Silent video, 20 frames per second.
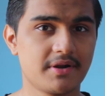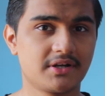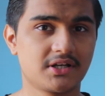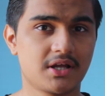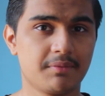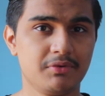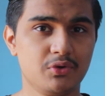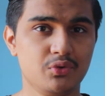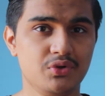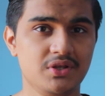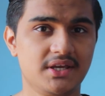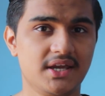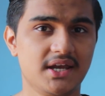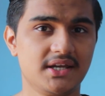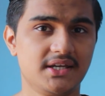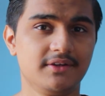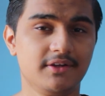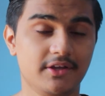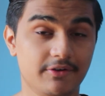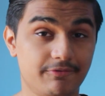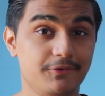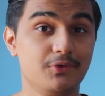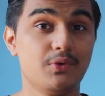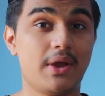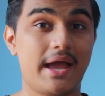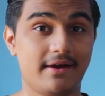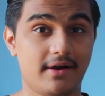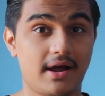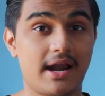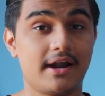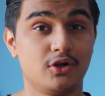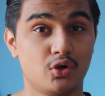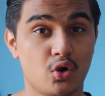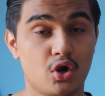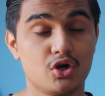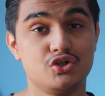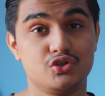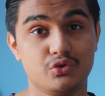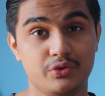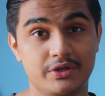at communicating if you are
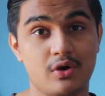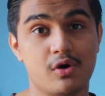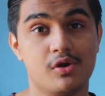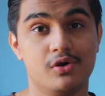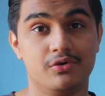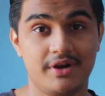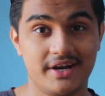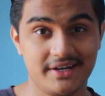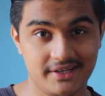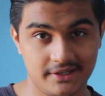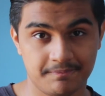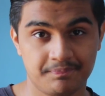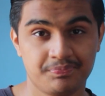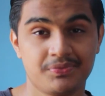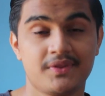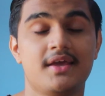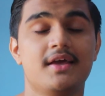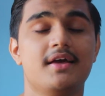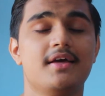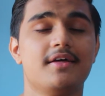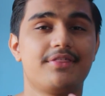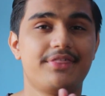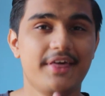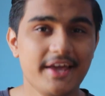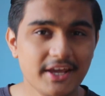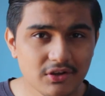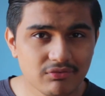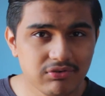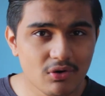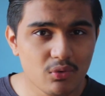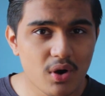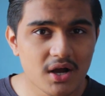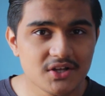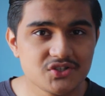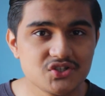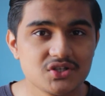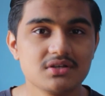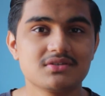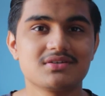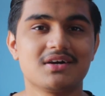not doing already. Thank you for
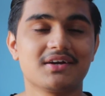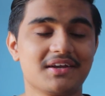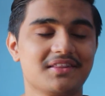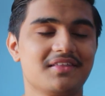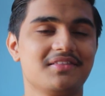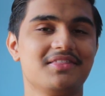watching. Sanket